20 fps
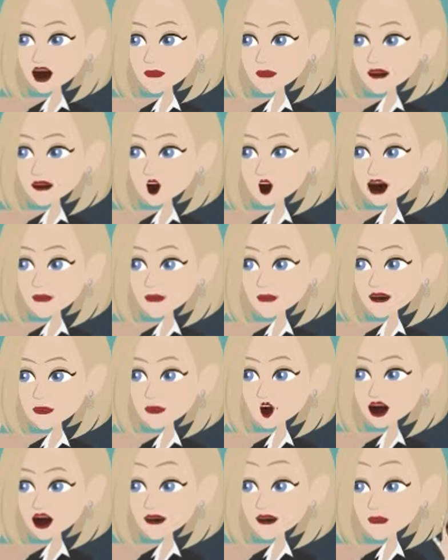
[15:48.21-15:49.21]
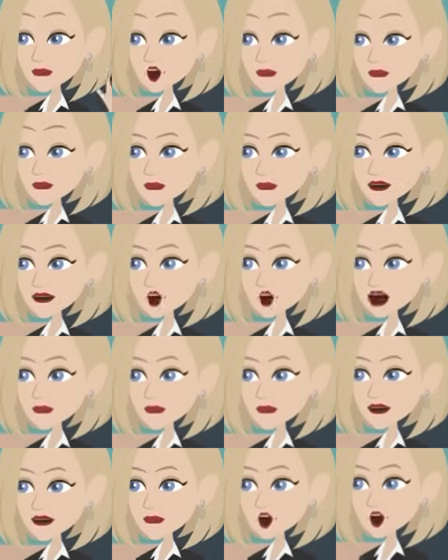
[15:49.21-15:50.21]
Notice that in these
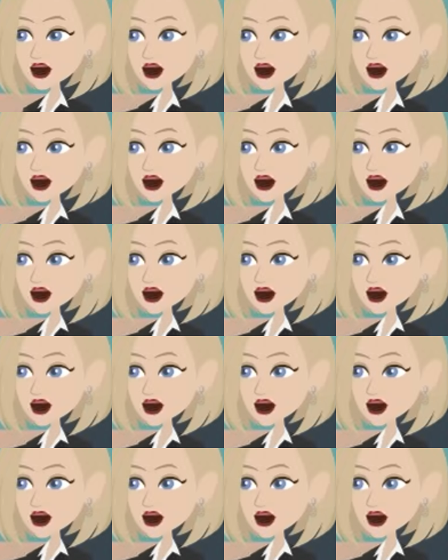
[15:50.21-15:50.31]
questions the